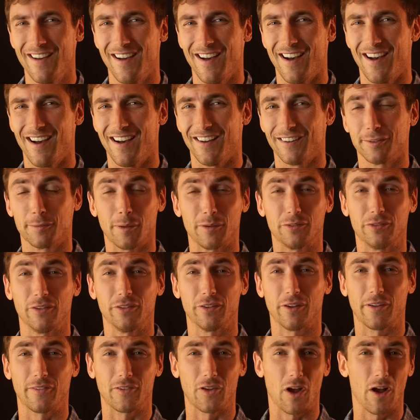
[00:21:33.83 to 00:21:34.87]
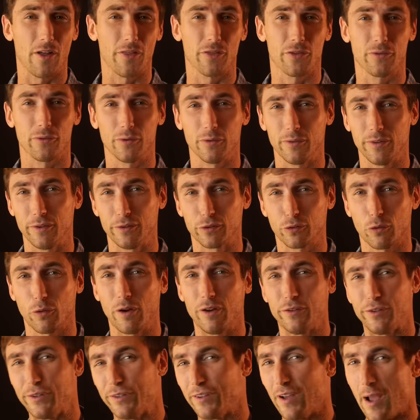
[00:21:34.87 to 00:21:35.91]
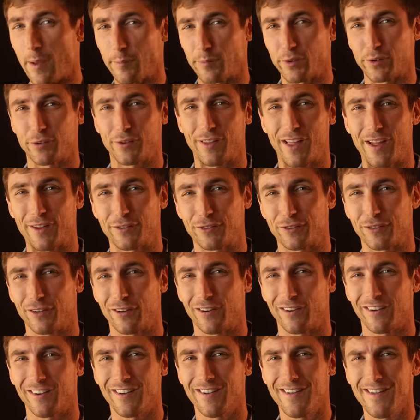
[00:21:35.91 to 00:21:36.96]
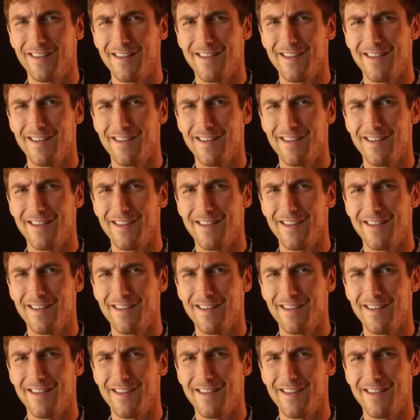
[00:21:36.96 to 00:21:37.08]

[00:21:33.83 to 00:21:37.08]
uh, especially as I've gone through these crazy times this last year